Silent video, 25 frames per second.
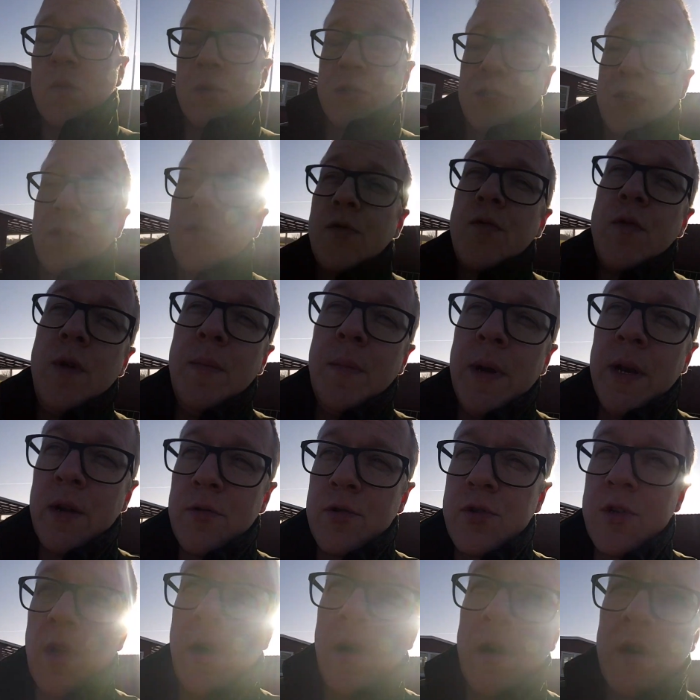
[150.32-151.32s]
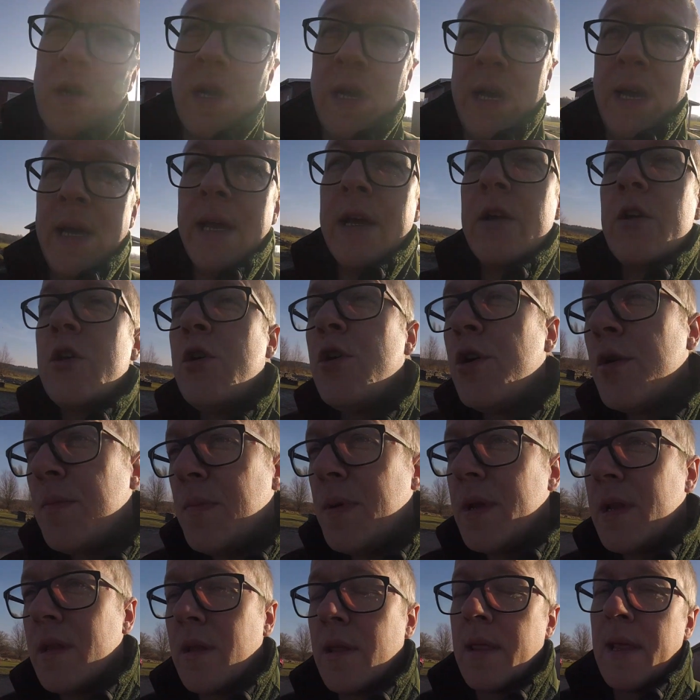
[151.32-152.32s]
was three meters long. It
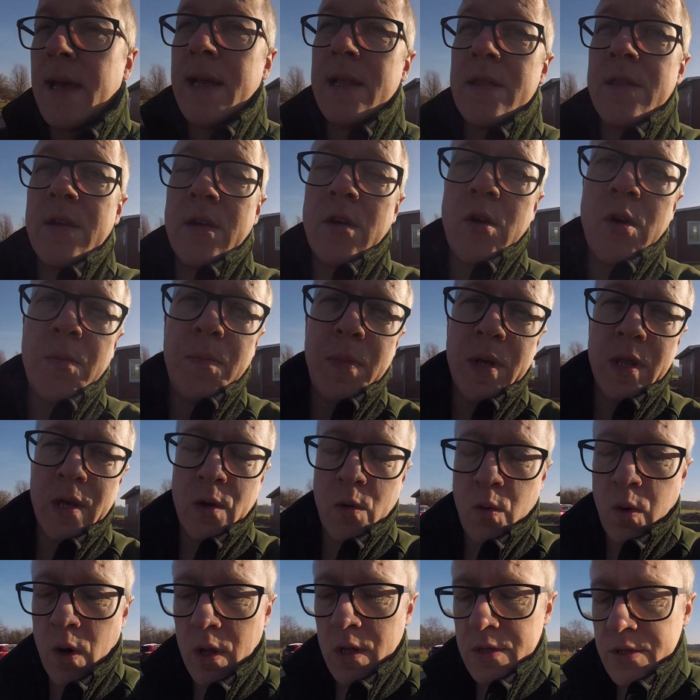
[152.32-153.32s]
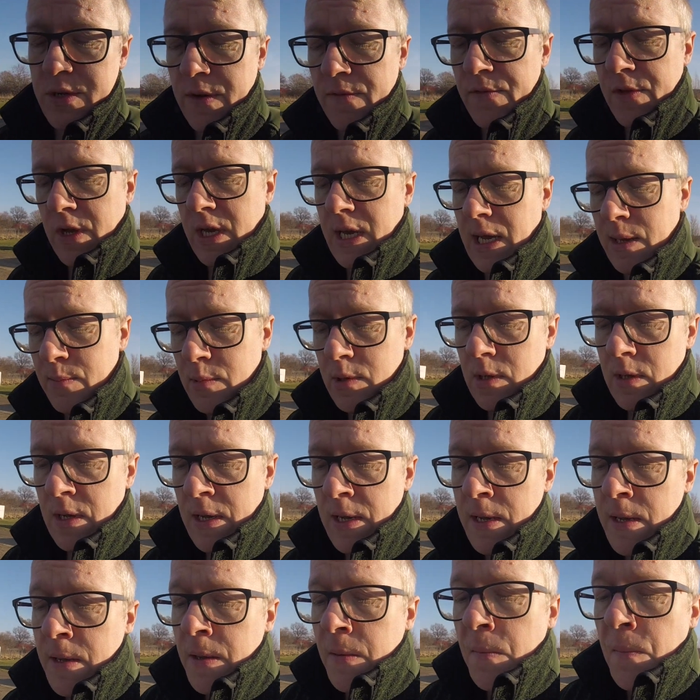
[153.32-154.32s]
could be the length, it could be the quality of the cable.
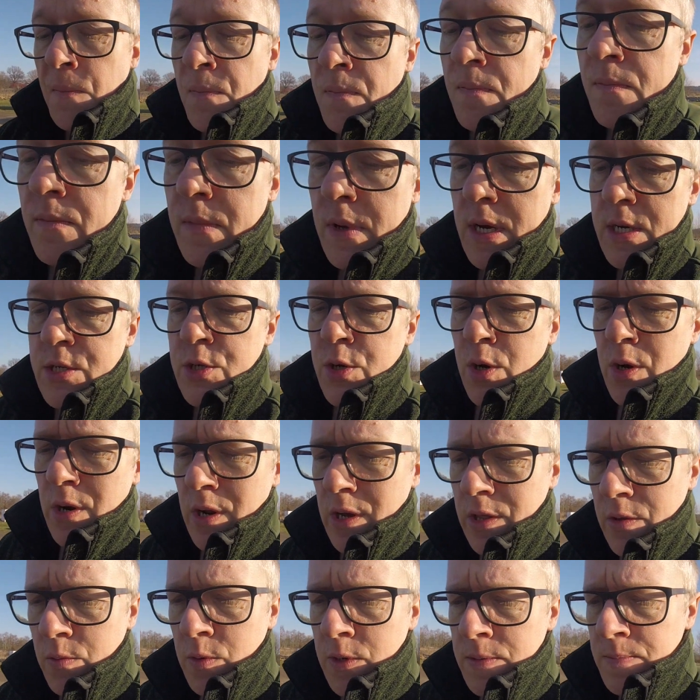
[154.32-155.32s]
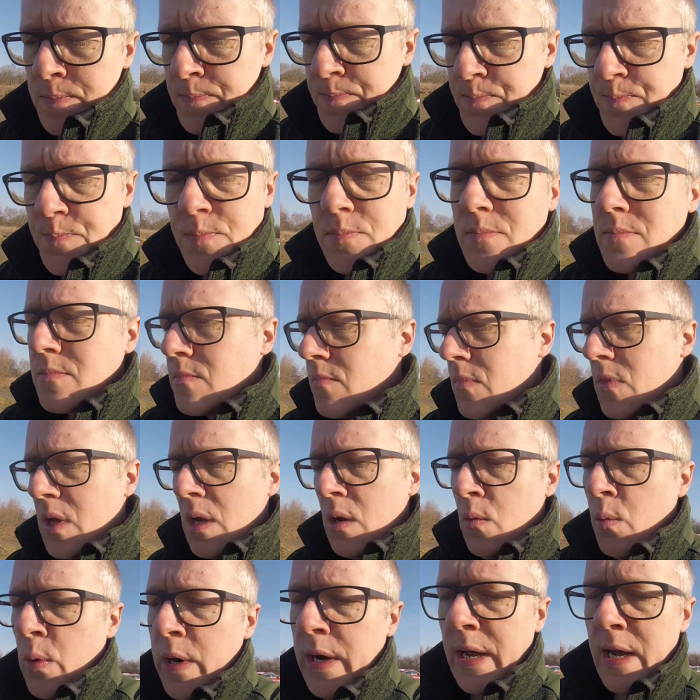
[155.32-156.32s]
I took another one,
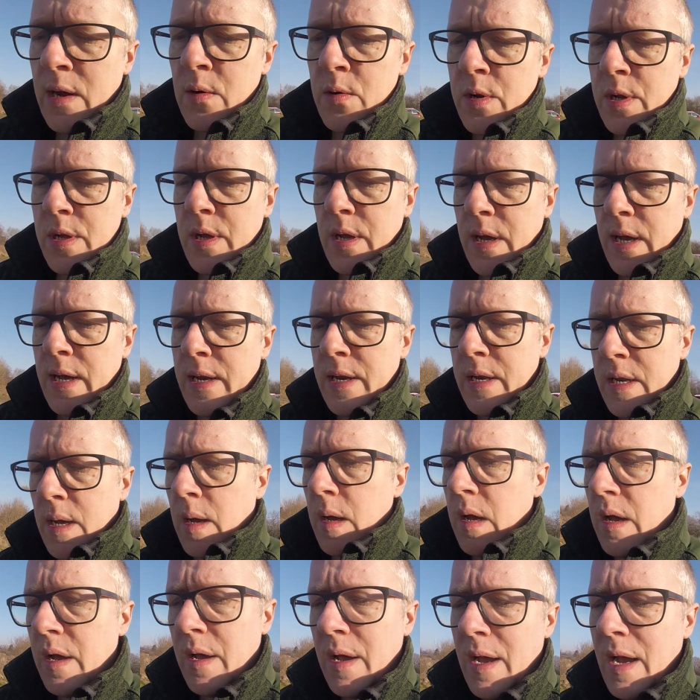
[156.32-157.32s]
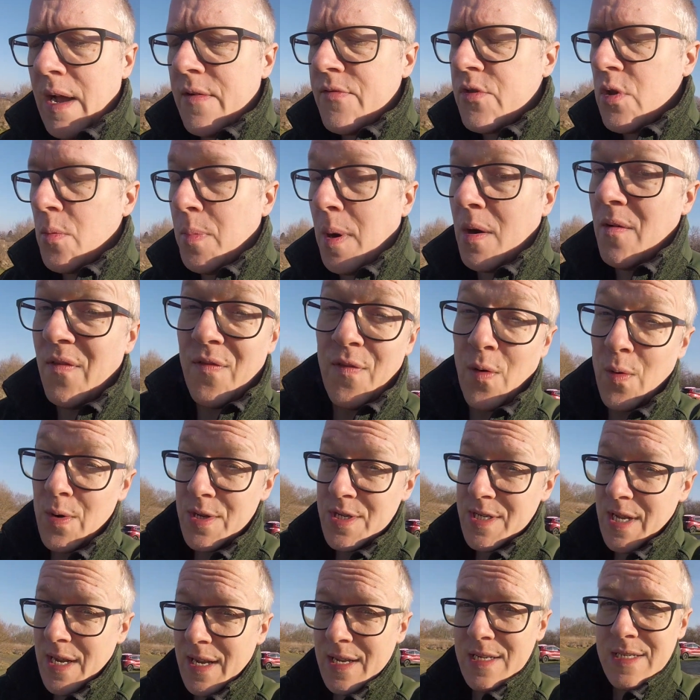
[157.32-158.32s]
went out, and uh, after about
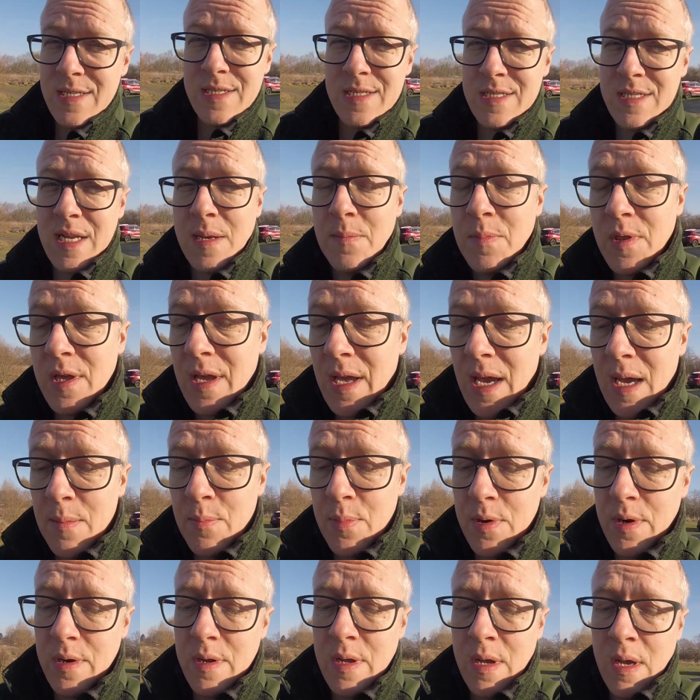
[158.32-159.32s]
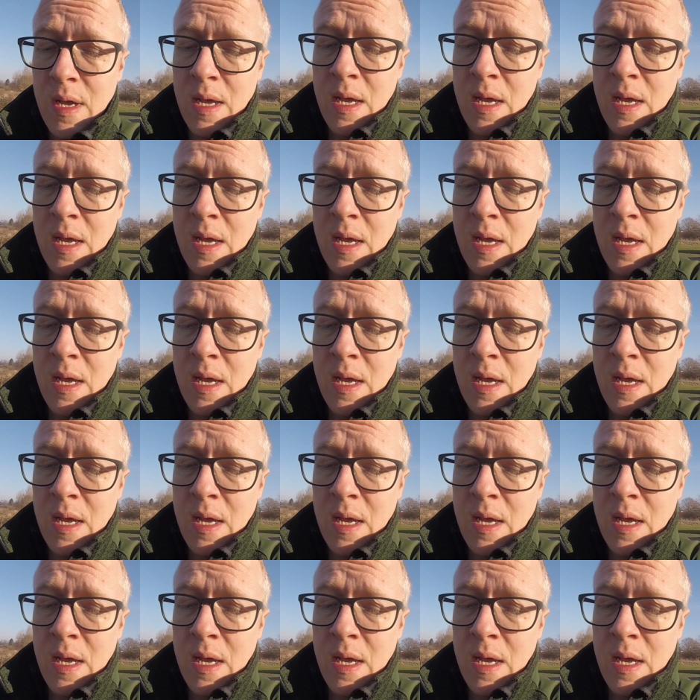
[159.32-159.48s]
40 seconds, the same thing happened.